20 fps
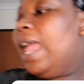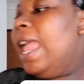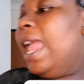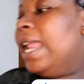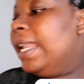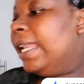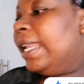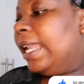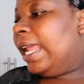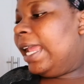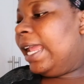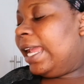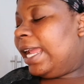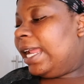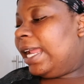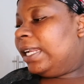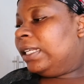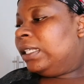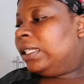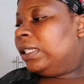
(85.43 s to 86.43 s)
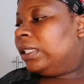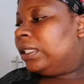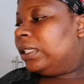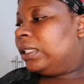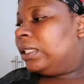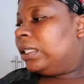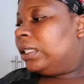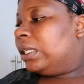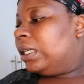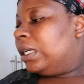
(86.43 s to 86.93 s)
and then
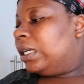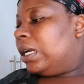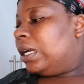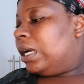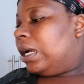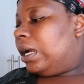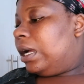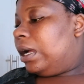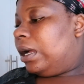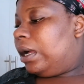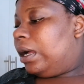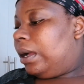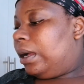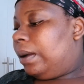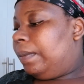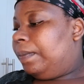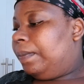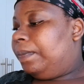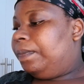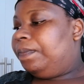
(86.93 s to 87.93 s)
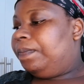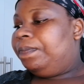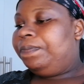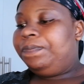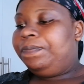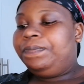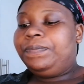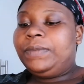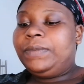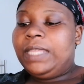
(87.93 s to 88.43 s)

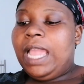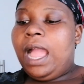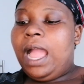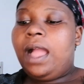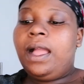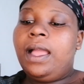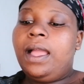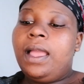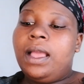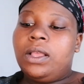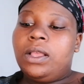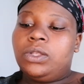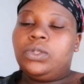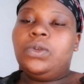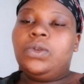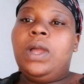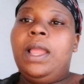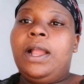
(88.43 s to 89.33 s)
so